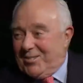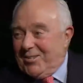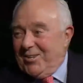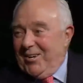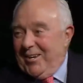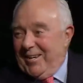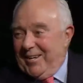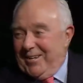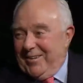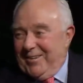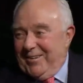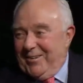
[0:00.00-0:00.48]

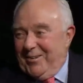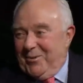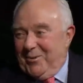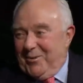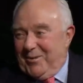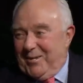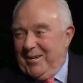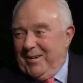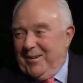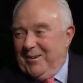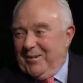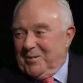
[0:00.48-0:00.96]
sign it on Hugh
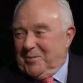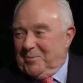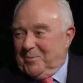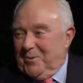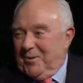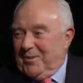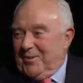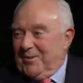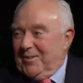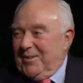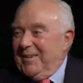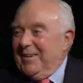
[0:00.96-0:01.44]
Carey's
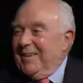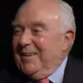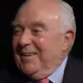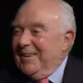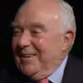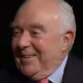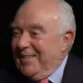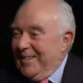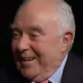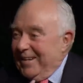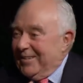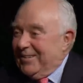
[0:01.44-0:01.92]
birthday.
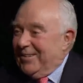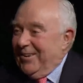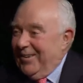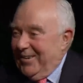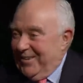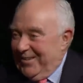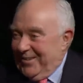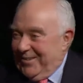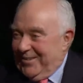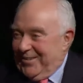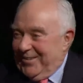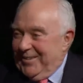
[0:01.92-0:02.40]
That
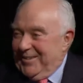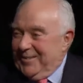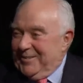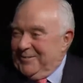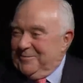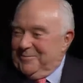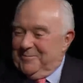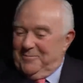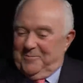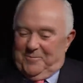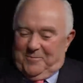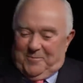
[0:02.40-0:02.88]
kind of thing.
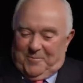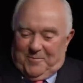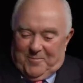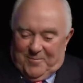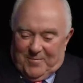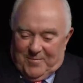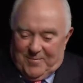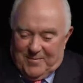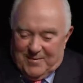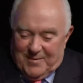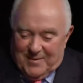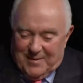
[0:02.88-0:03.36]

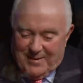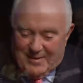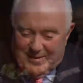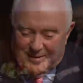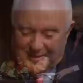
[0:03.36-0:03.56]
How